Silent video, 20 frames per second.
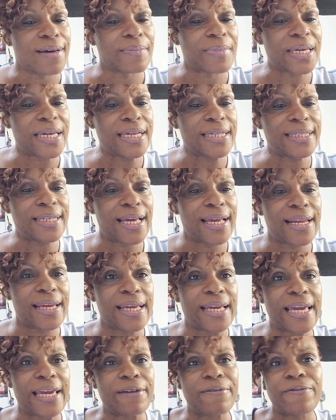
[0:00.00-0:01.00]
He's
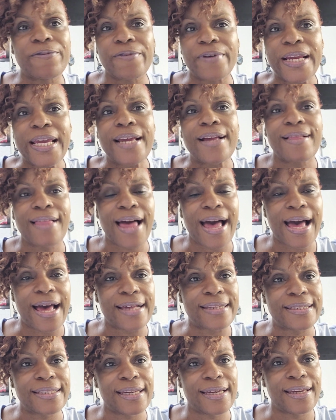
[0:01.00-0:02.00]
getting a free
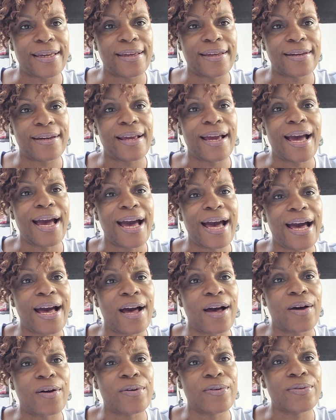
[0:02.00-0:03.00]
class in
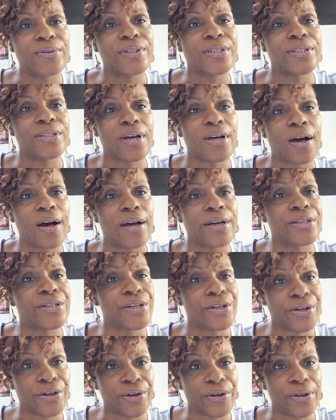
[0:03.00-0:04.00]
how to talk to
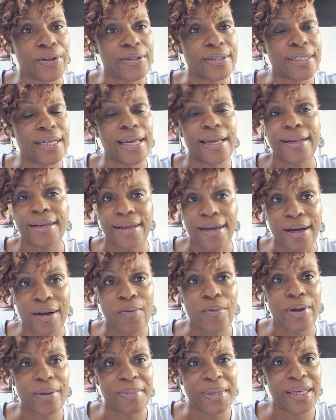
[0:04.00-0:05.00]
girls and
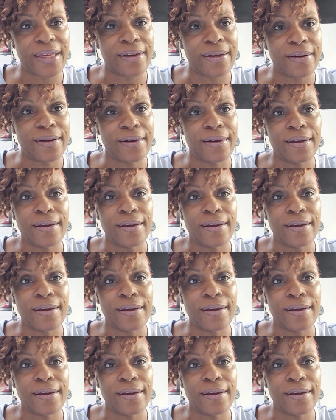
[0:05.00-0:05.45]
young women.